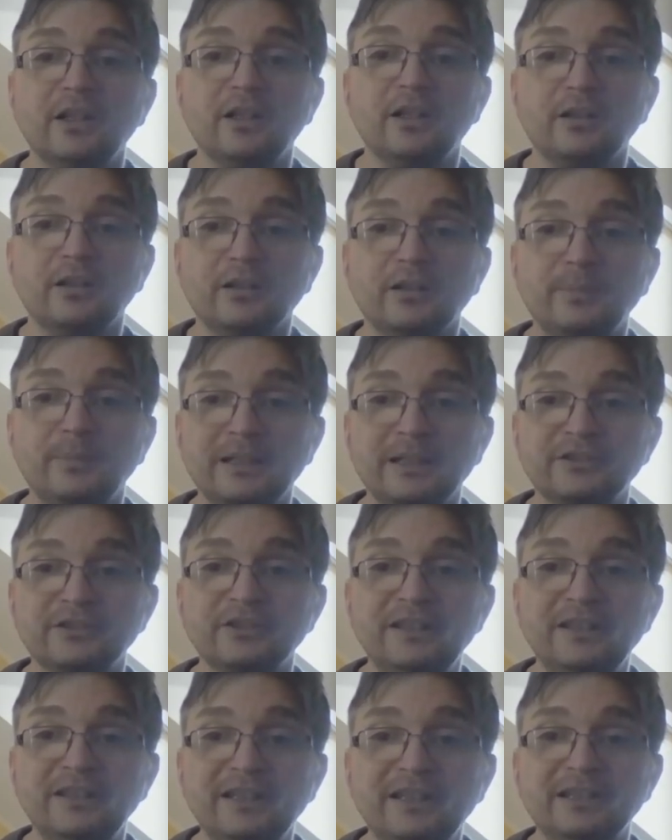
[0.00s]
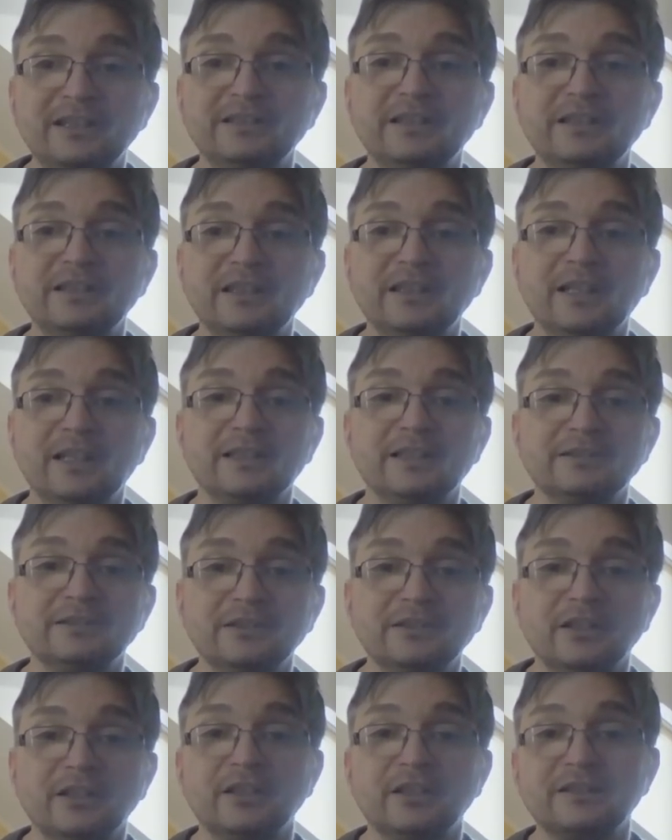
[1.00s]
binds to DNA and
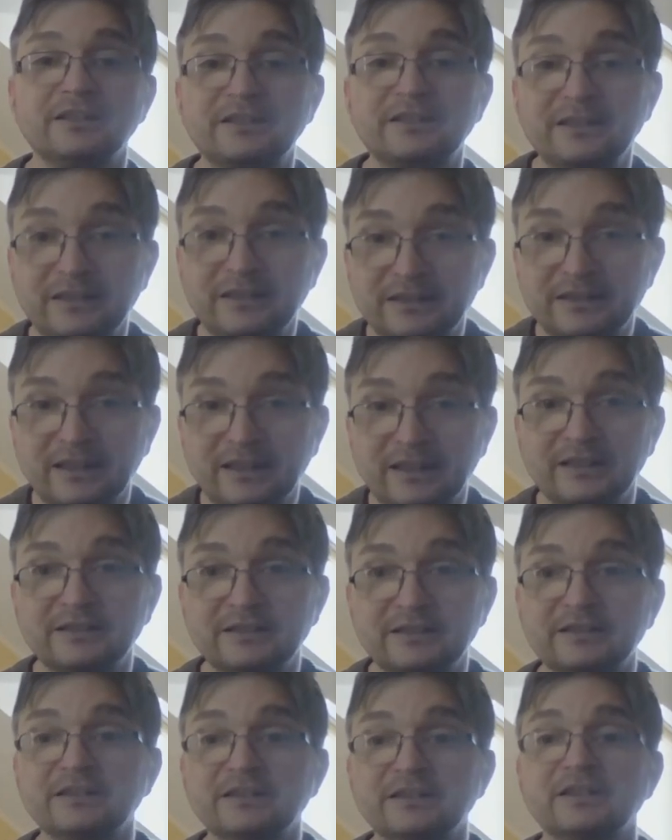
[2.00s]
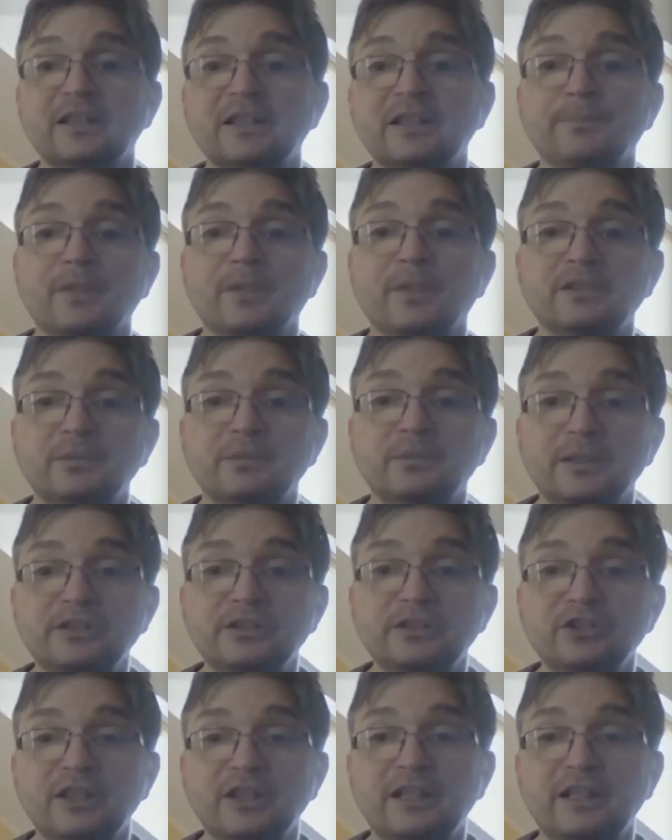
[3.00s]
synthesizes the
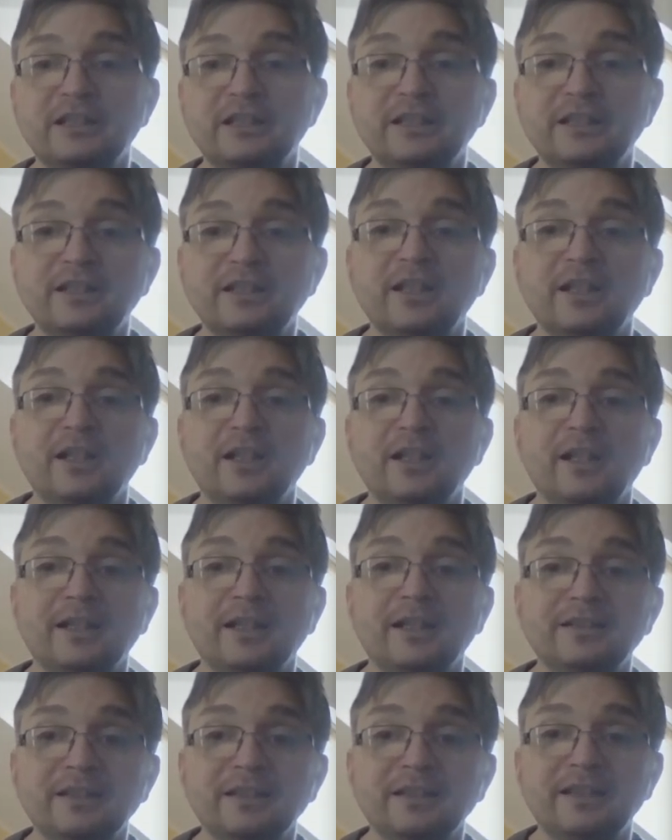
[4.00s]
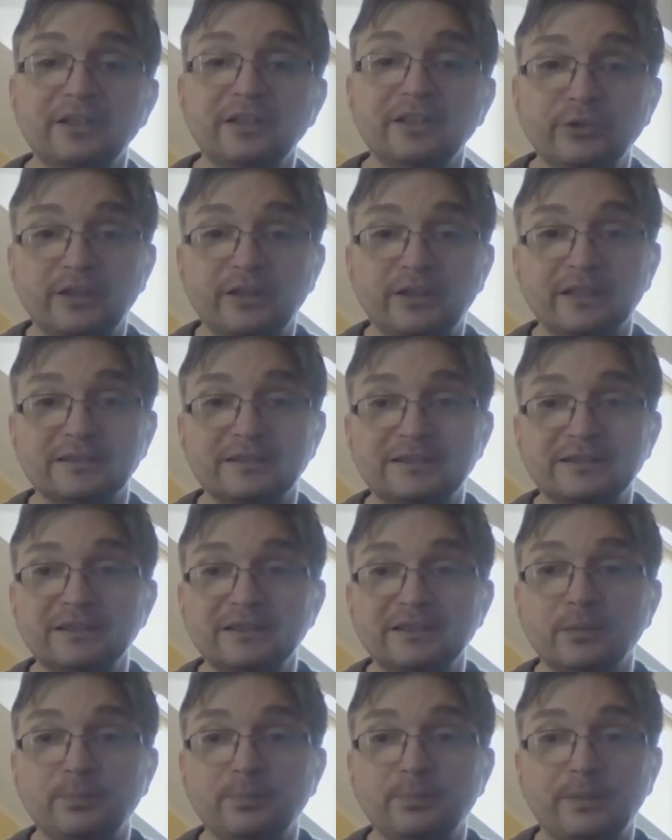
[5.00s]
messenger RNA, and here you can see the
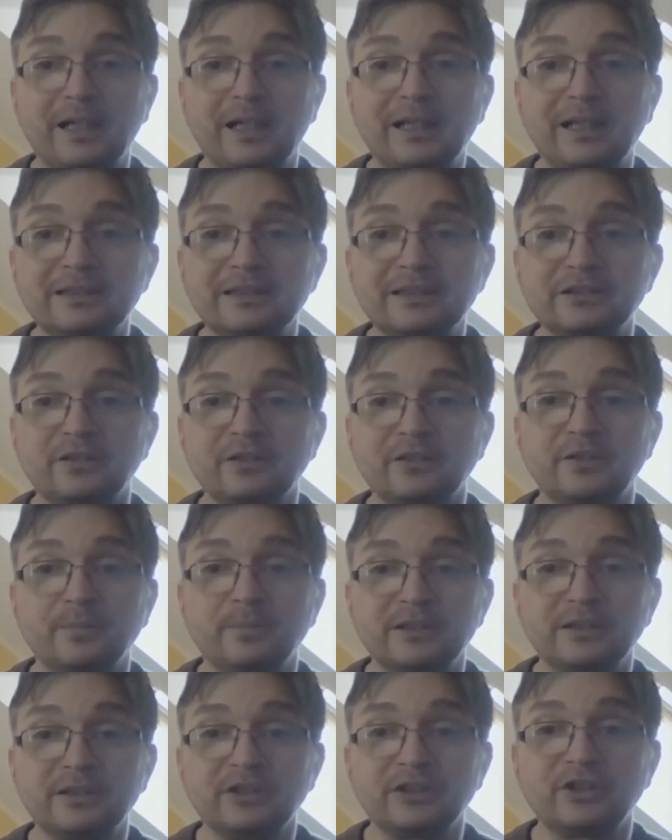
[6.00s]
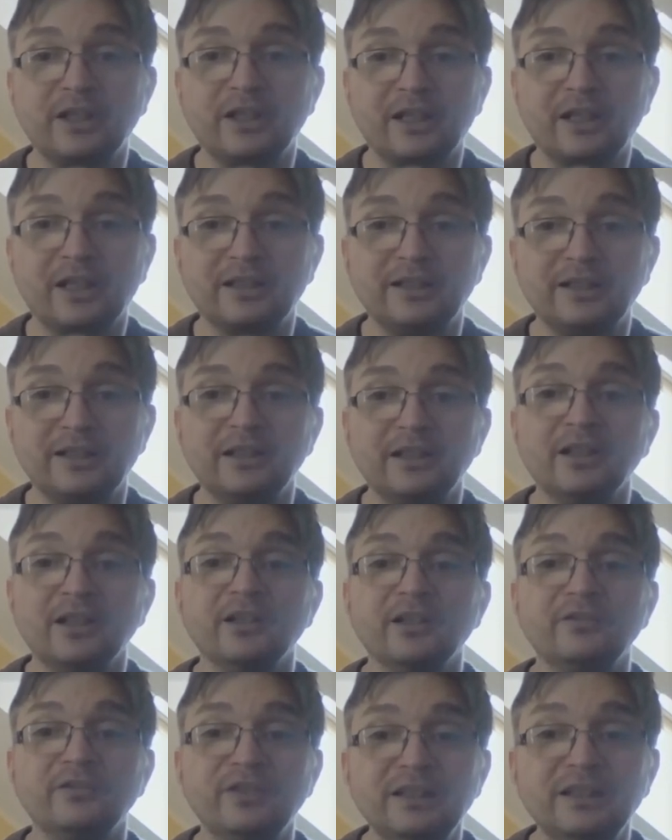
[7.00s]
path of the messenger RNA
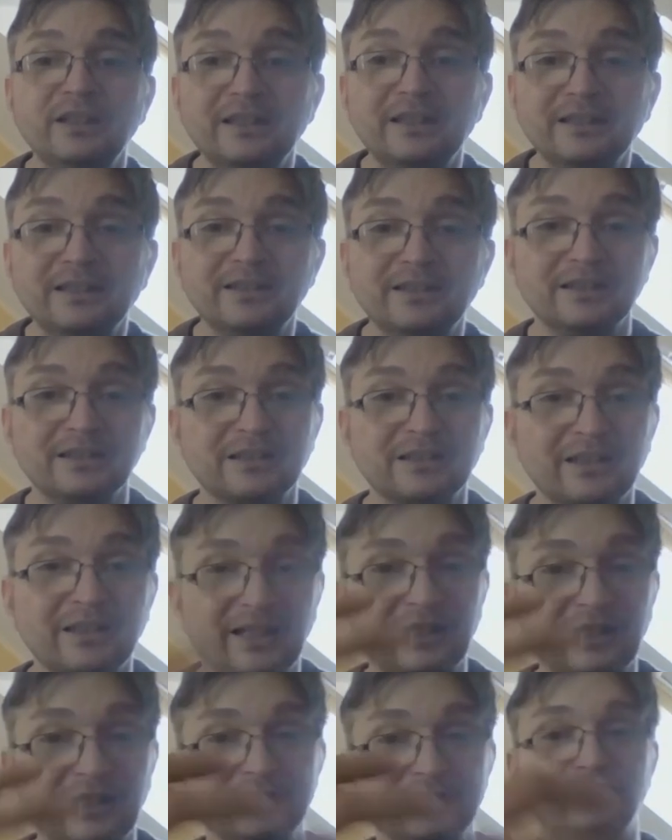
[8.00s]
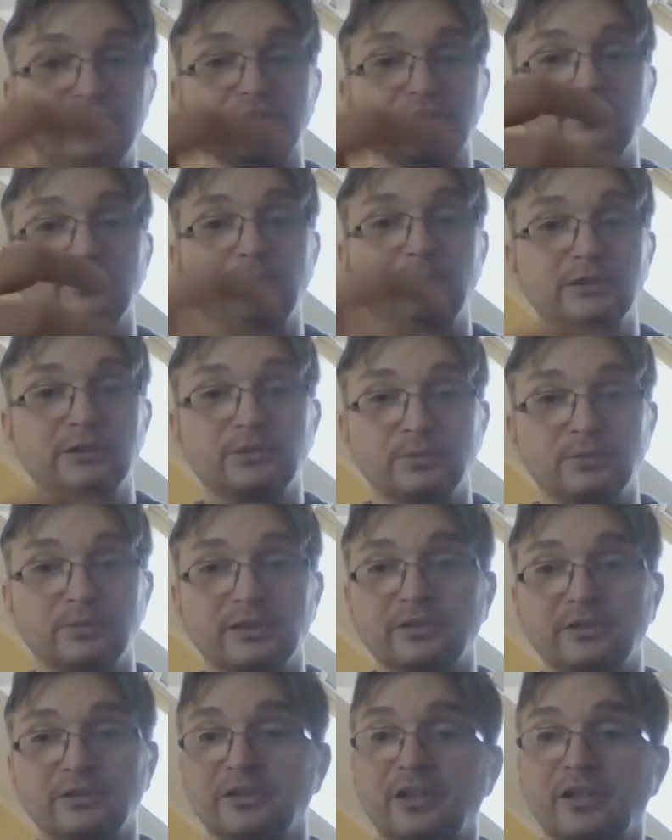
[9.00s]
within this large
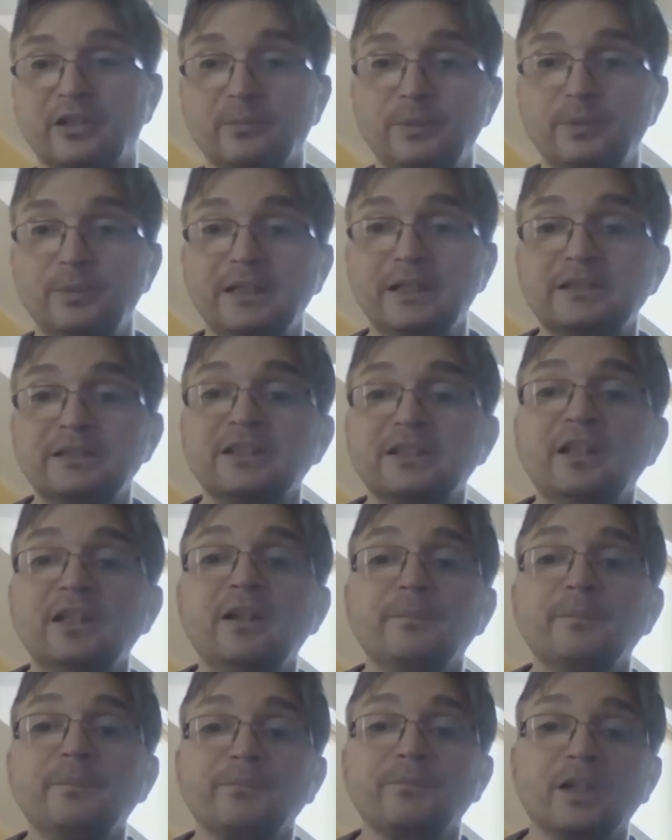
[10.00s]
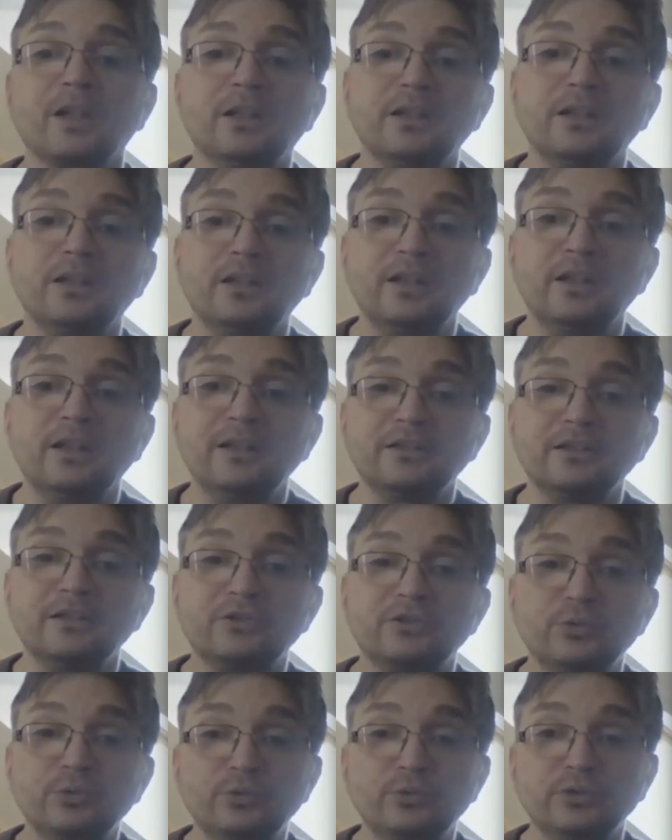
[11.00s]
macromolecular complex to
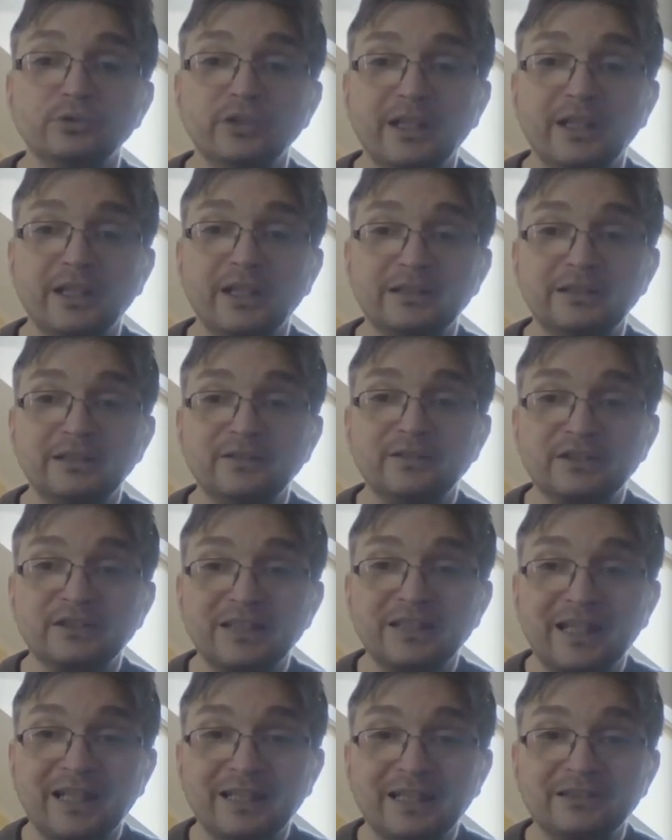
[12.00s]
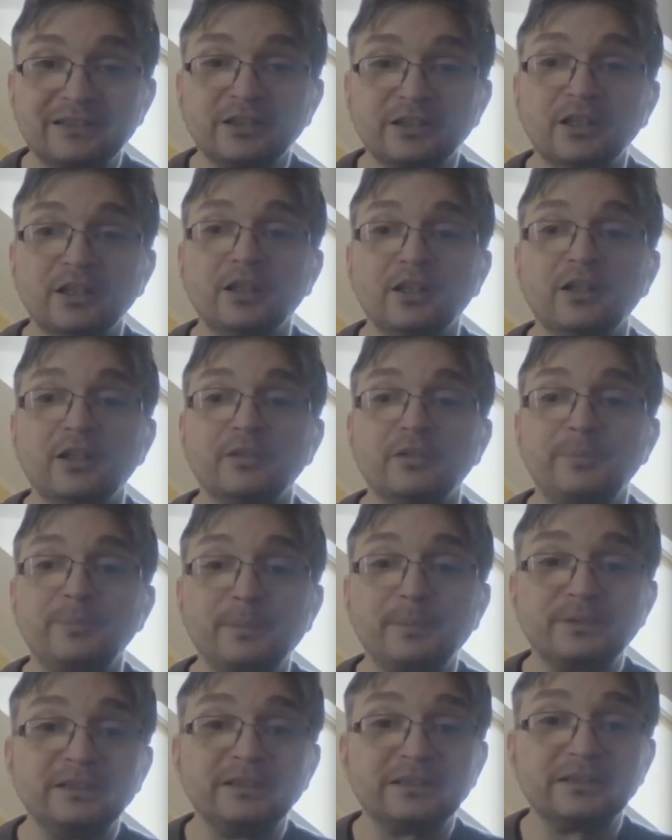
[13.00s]
the active site,
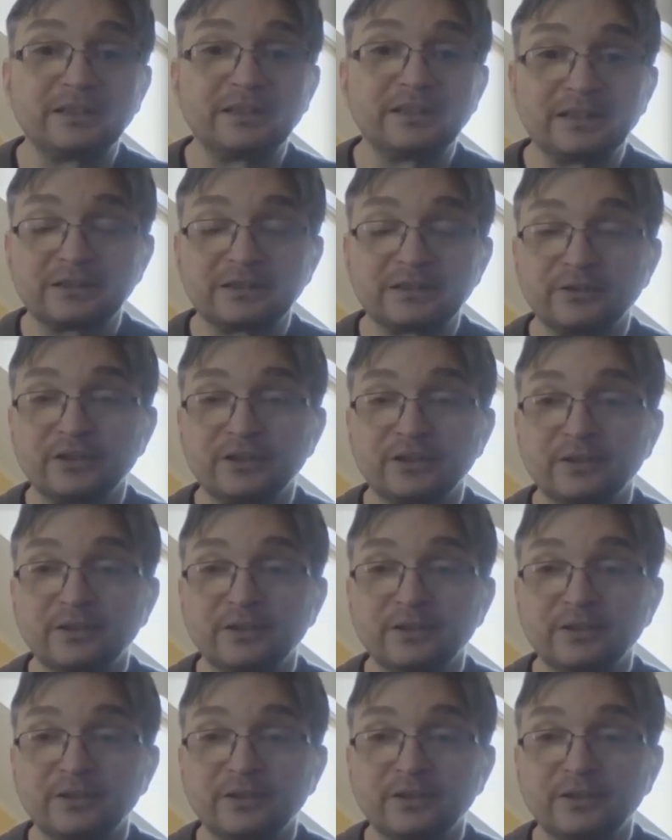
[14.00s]
peptide transfer